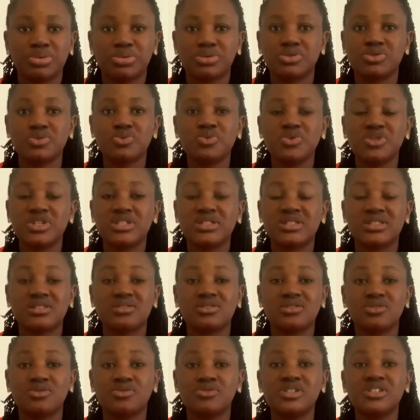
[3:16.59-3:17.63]
So it's
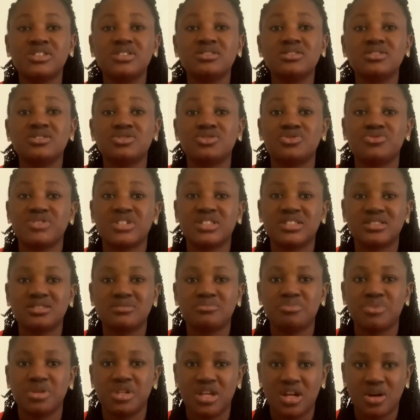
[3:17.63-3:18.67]
already
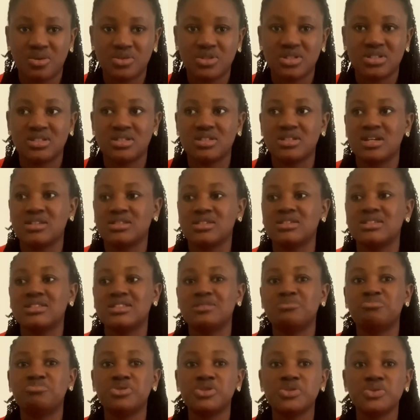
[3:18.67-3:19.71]
stressing me out and there's
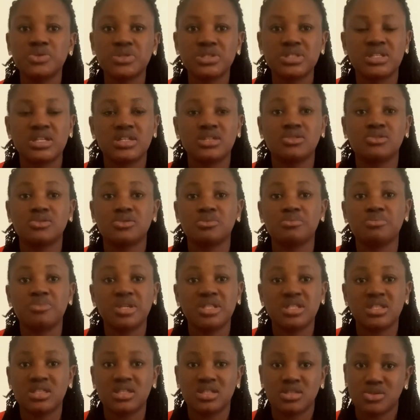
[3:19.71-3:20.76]
bills, there's so
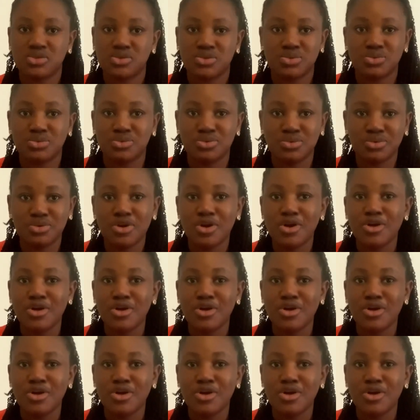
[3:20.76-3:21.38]
many things to do.